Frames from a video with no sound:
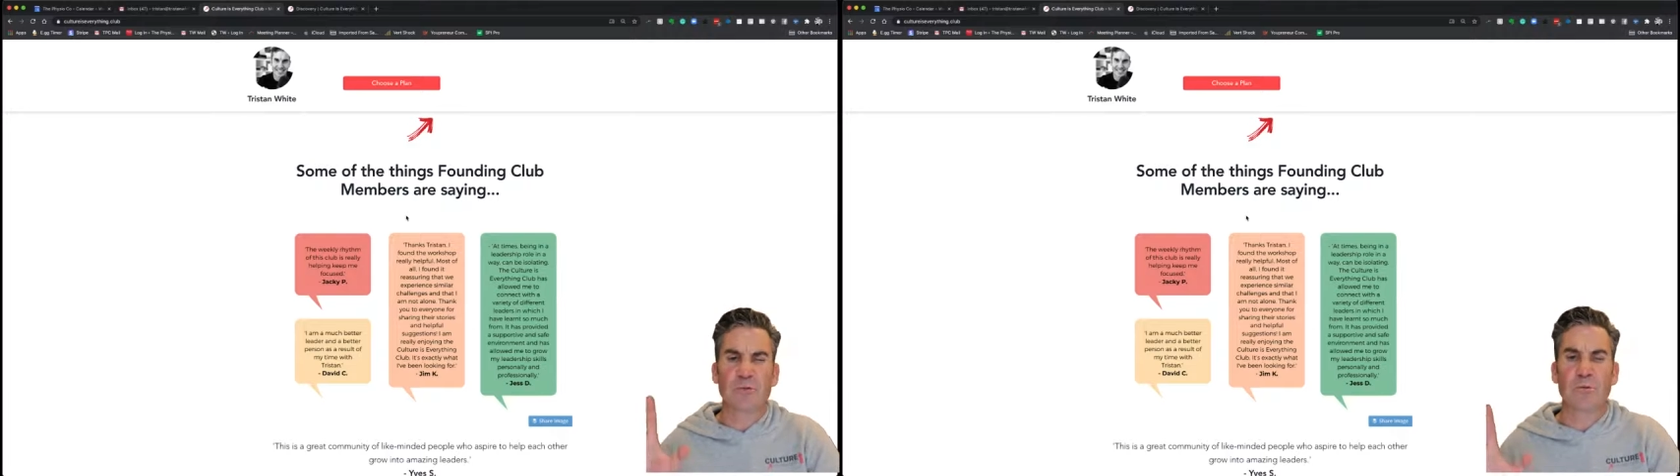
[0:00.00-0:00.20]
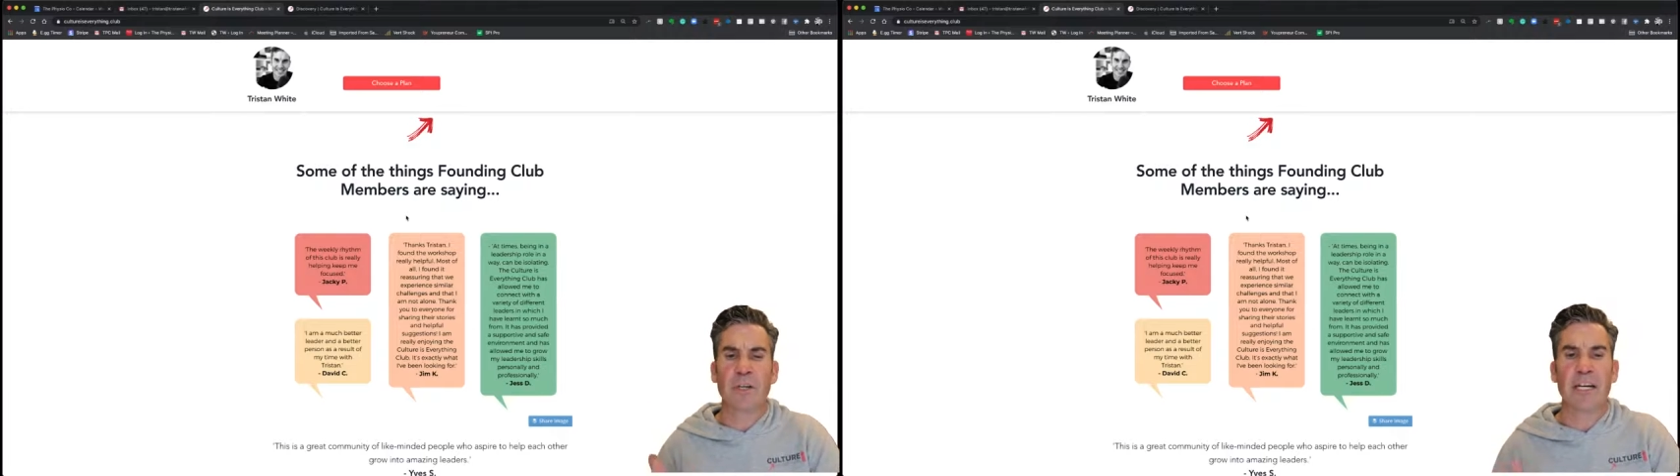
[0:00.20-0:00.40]

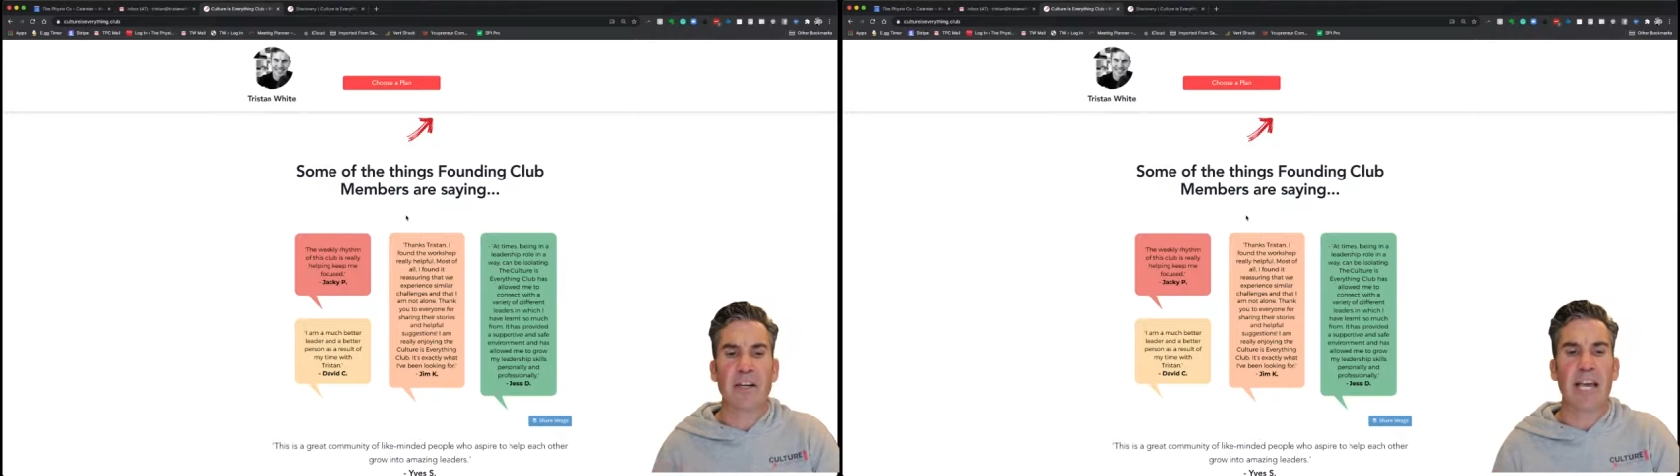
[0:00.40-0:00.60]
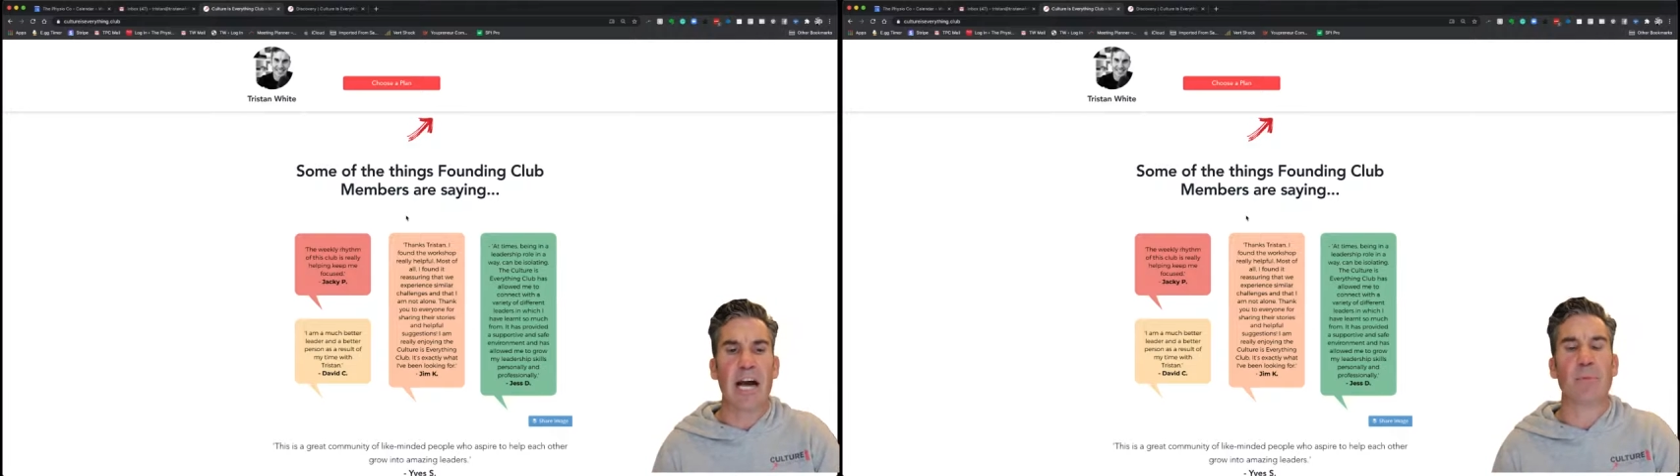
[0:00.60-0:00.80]

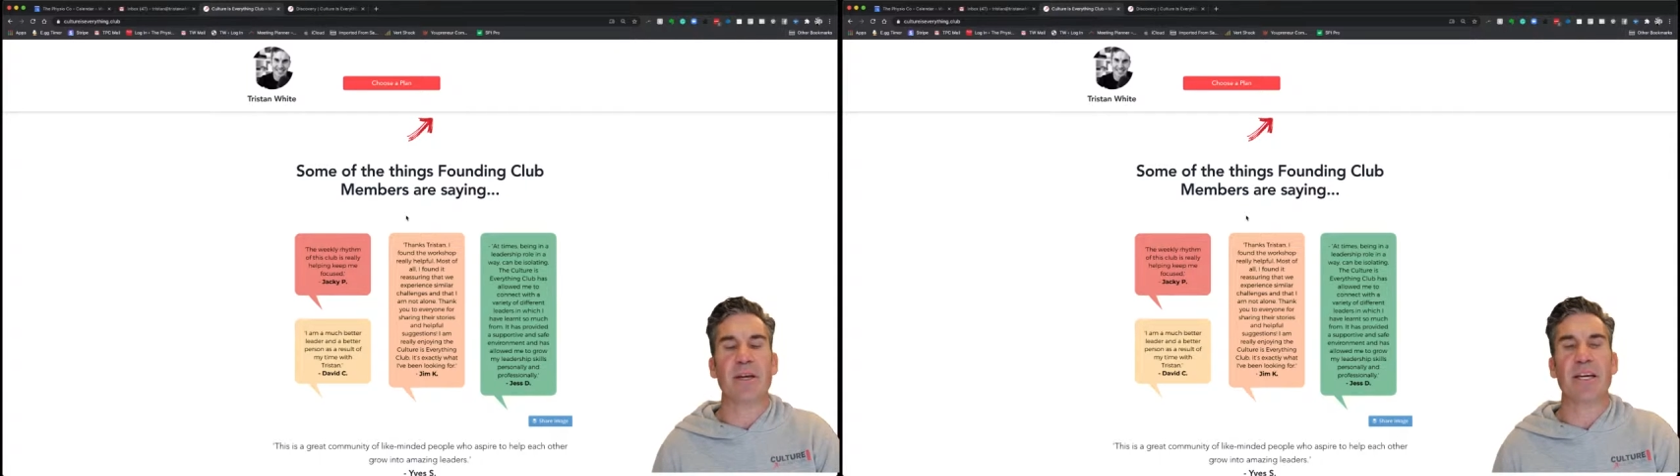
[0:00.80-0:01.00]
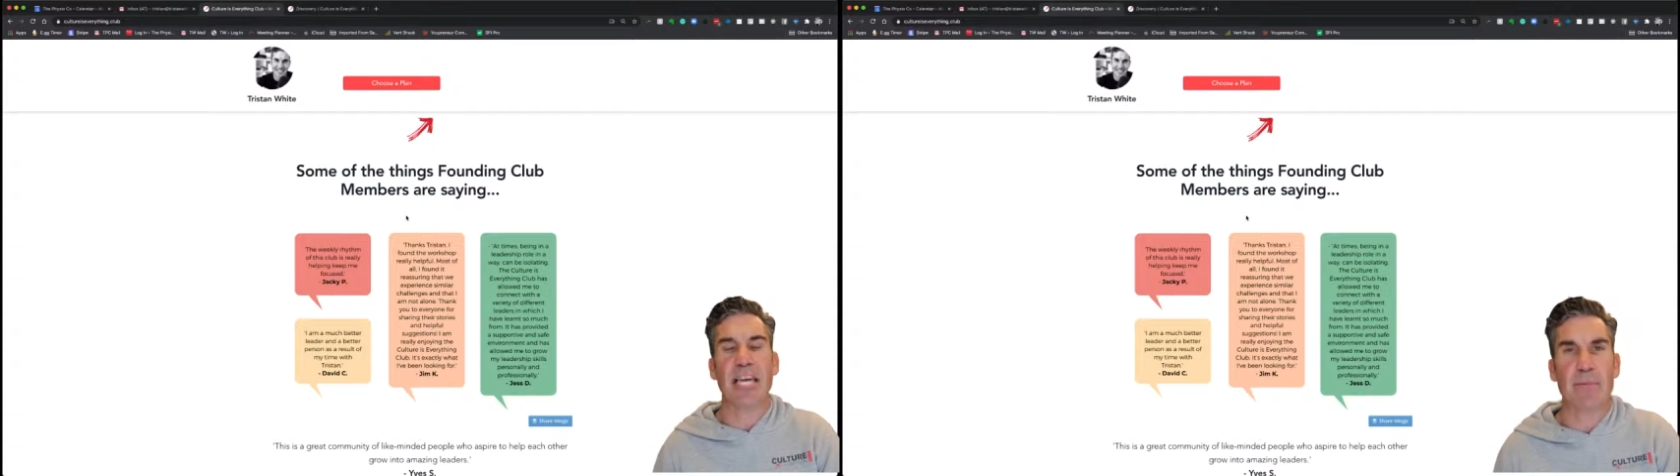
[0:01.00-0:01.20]
really
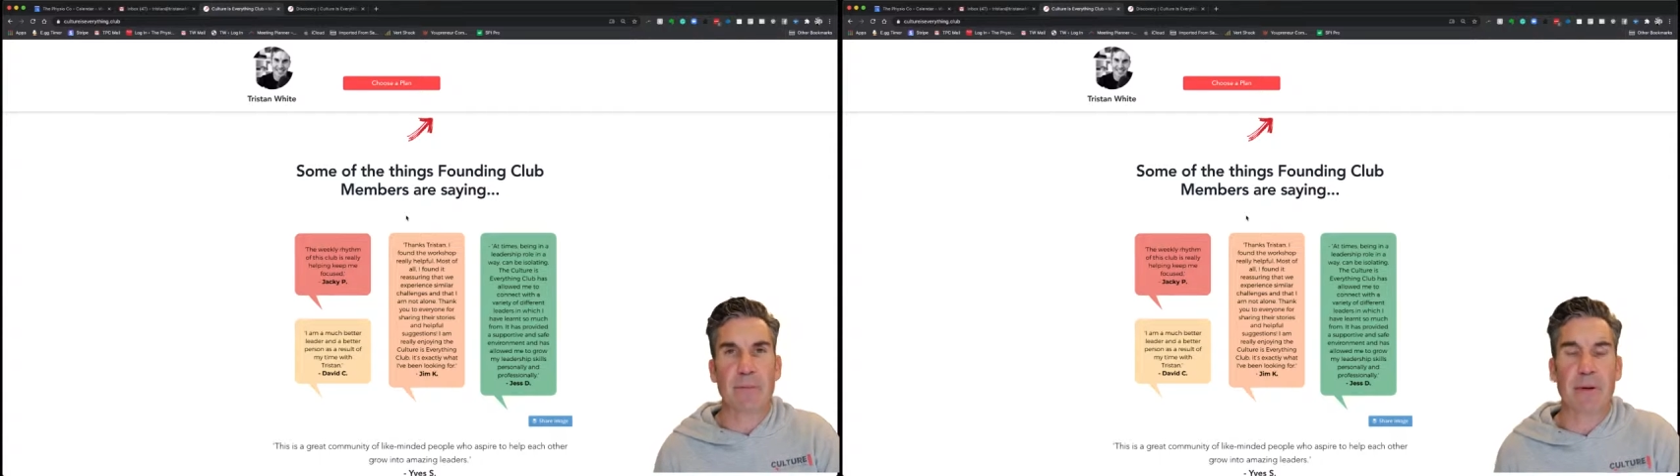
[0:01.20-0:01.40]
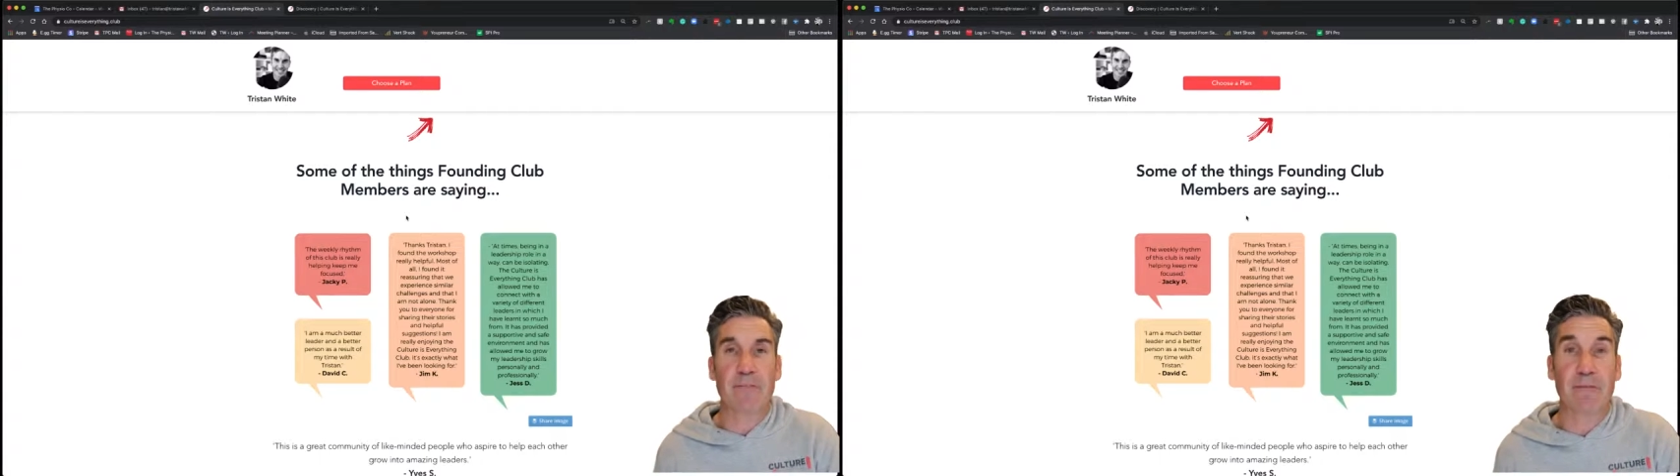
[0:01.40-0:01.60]
helping
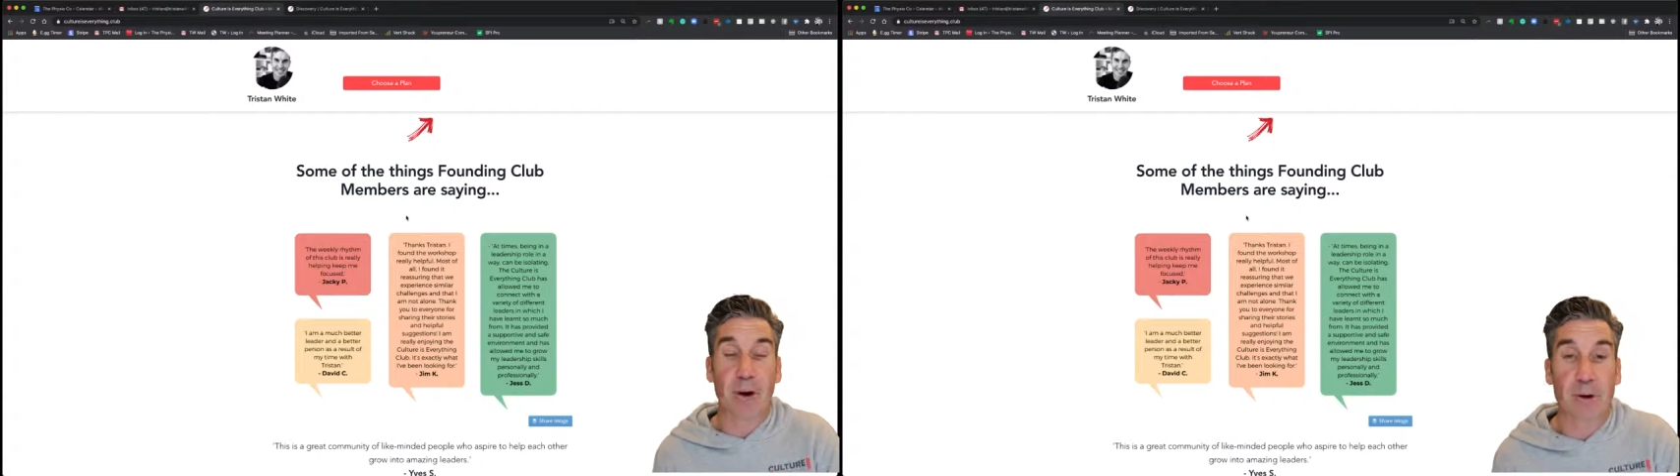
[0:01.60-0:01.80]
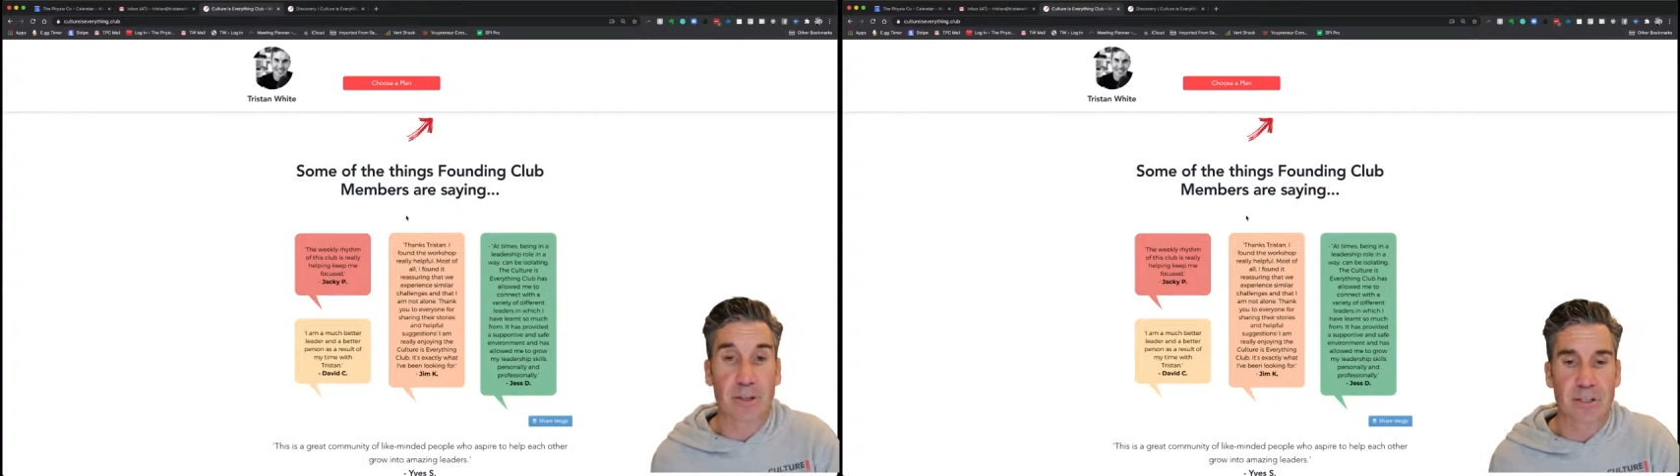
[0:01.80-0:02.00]
keeping me
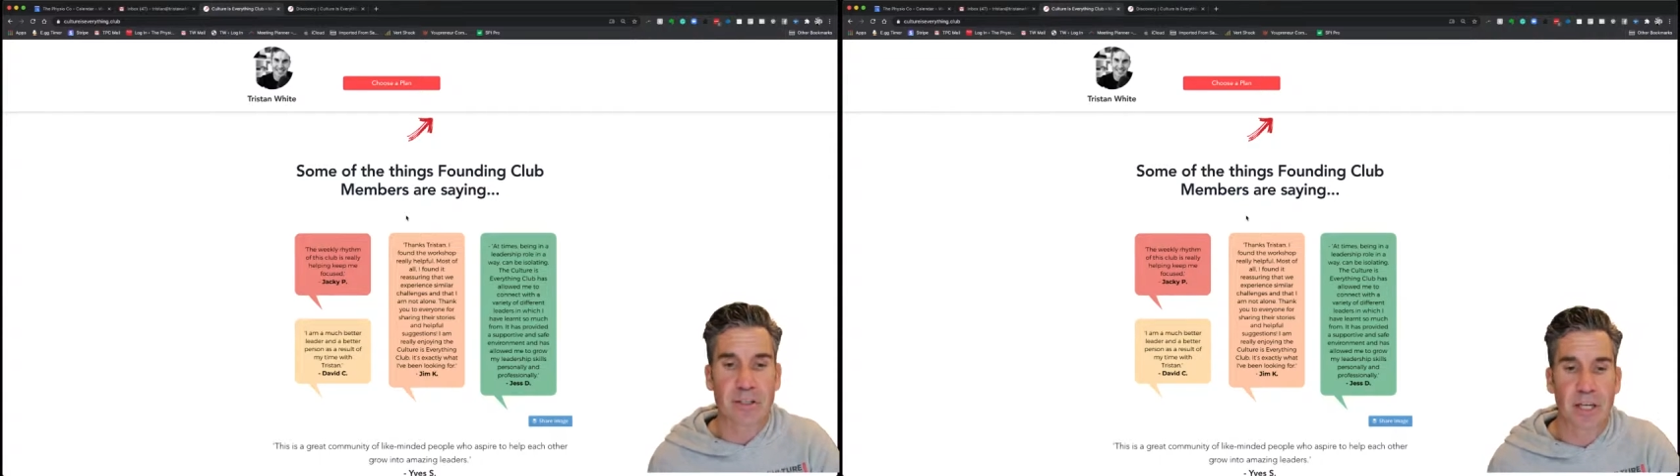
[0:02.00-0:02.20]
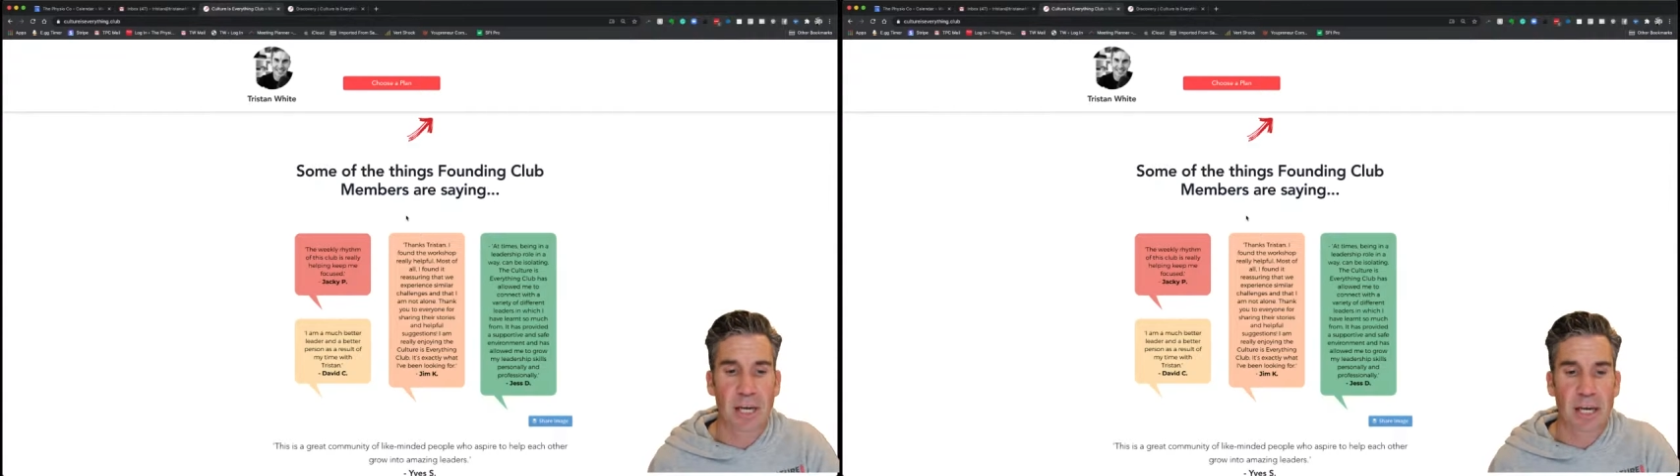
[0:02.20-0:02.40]
focused,